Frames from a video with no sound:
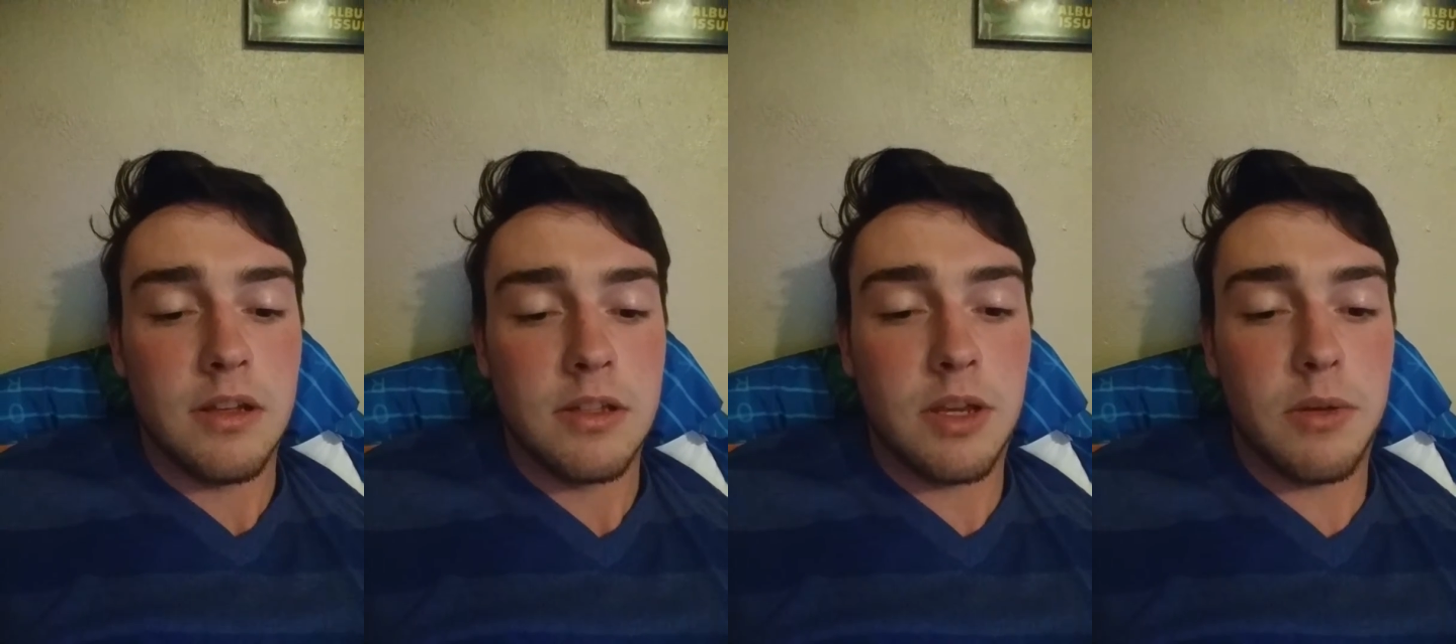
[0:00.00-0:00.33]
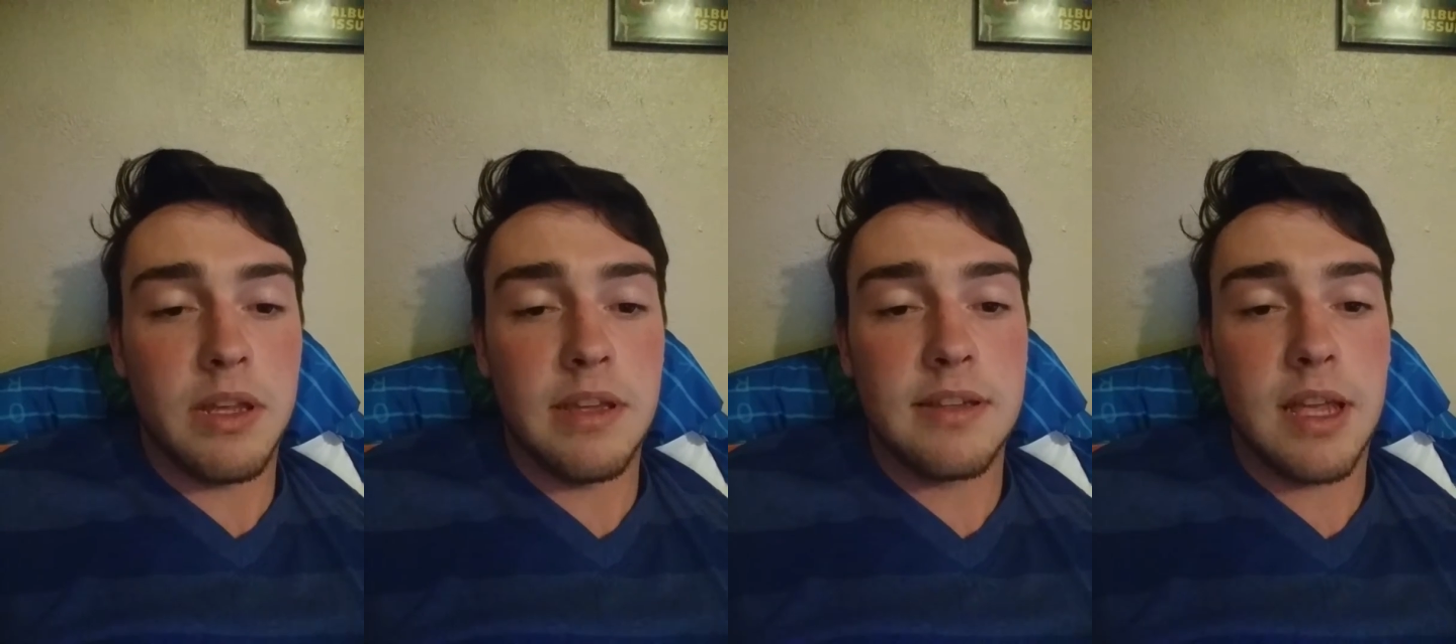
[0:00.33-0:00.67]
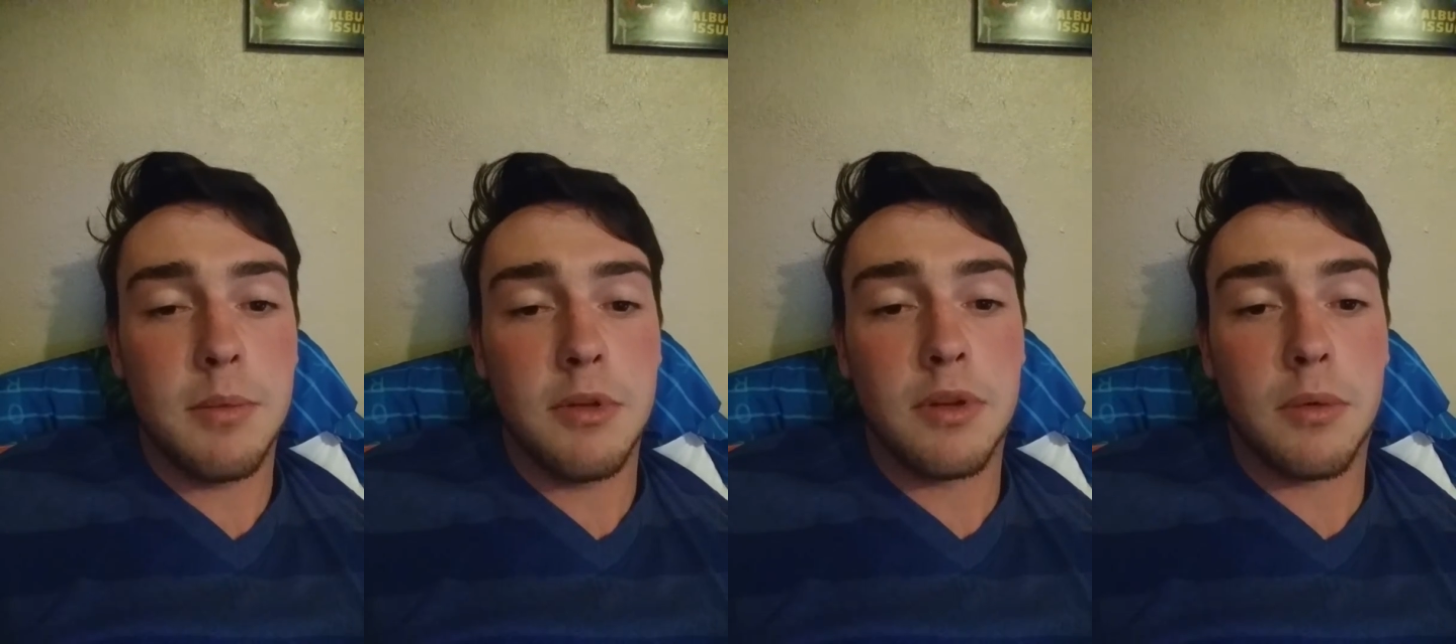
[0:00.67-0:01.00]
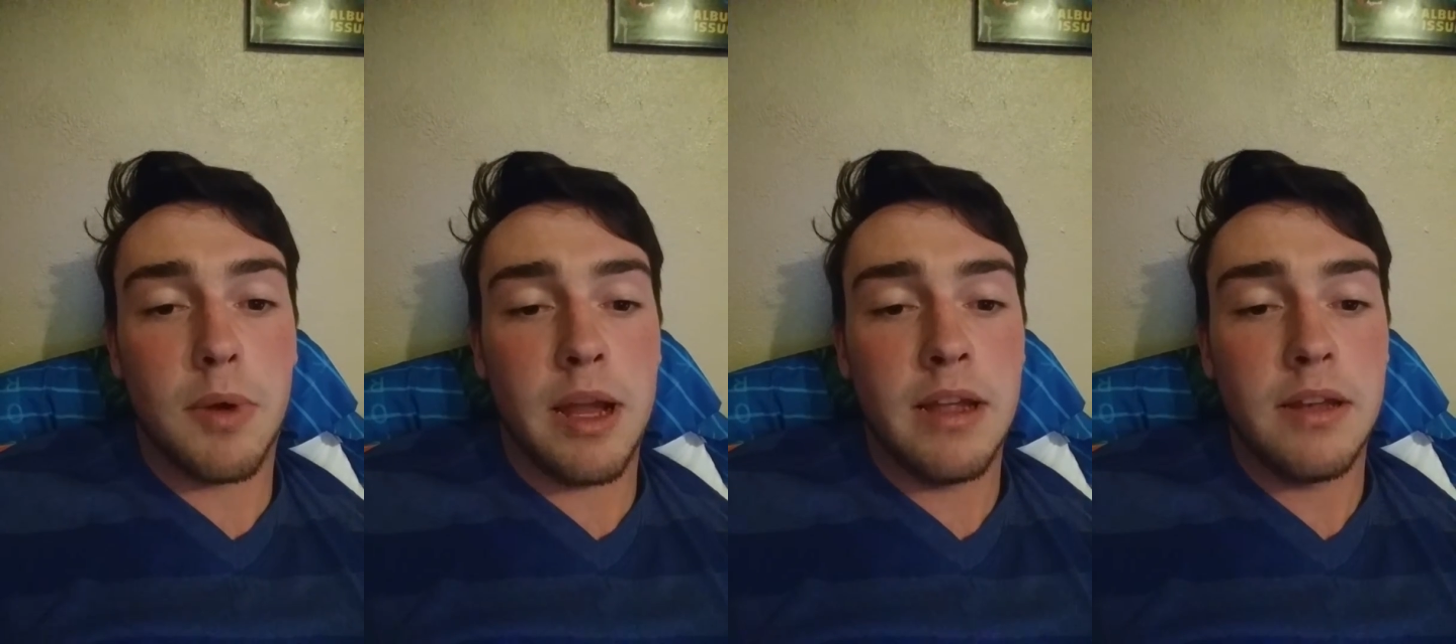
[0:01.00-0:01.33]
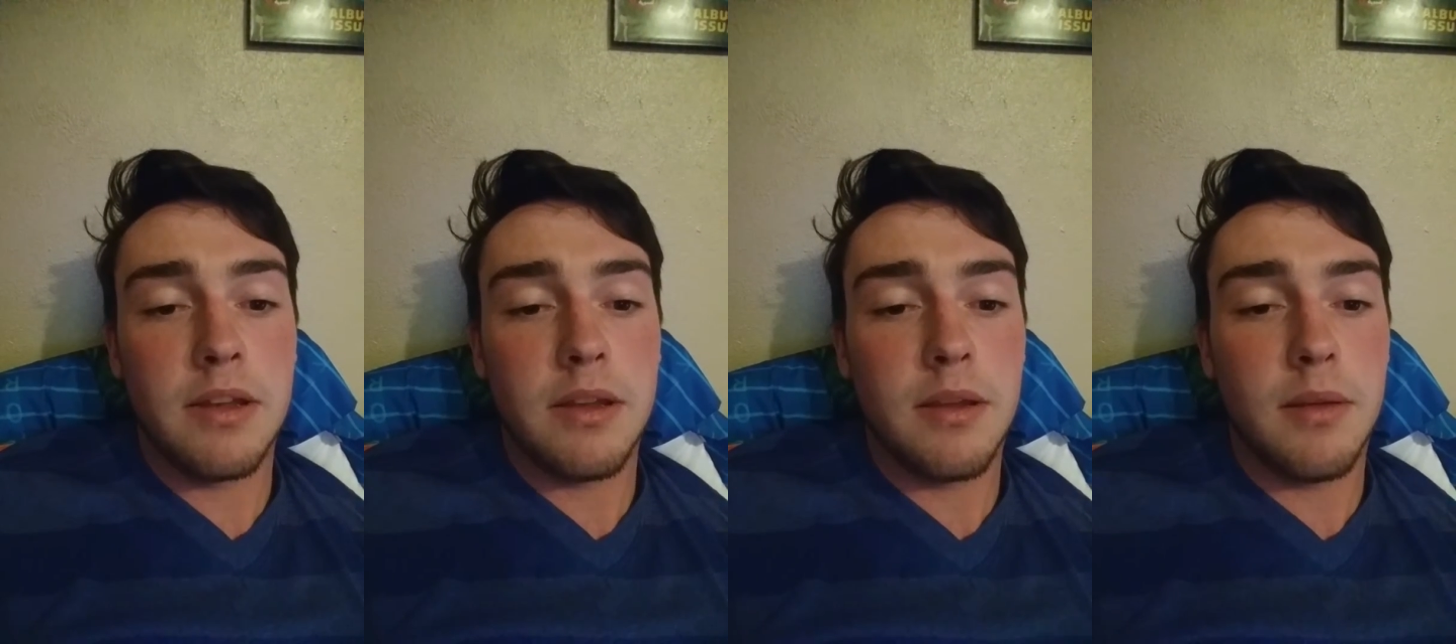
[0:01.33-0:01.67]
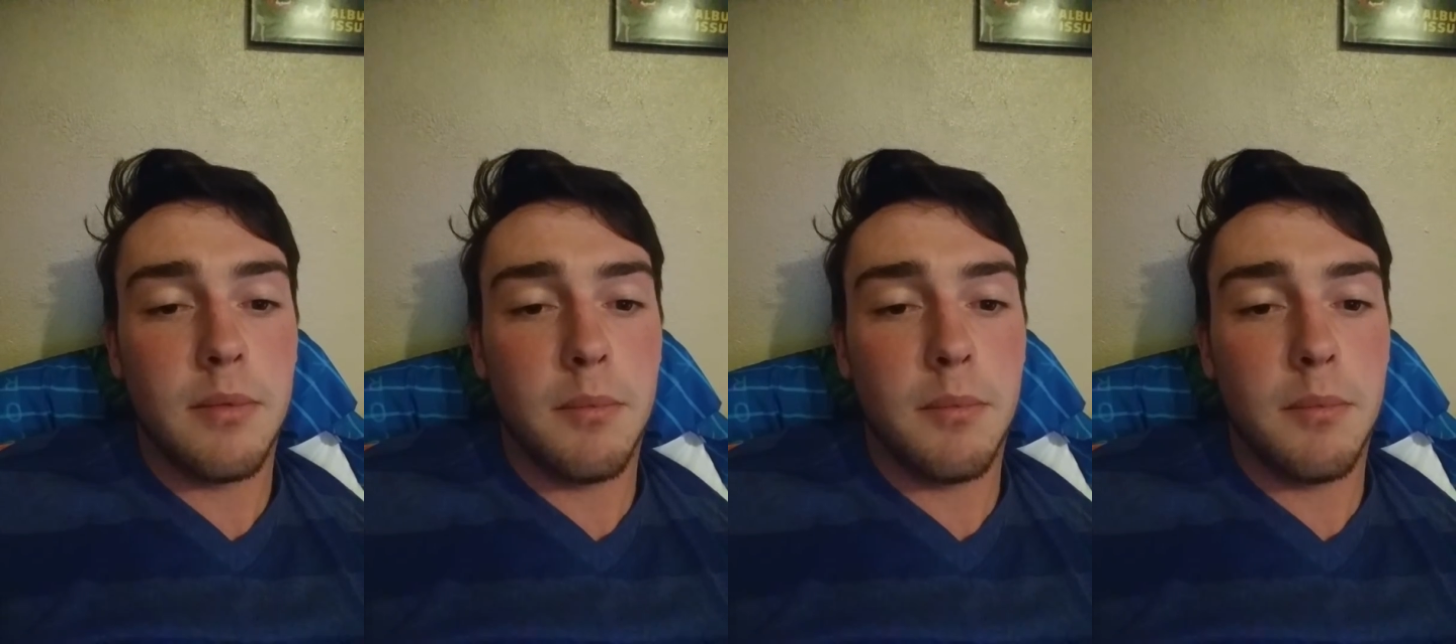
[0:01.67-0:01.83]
So he is able to rant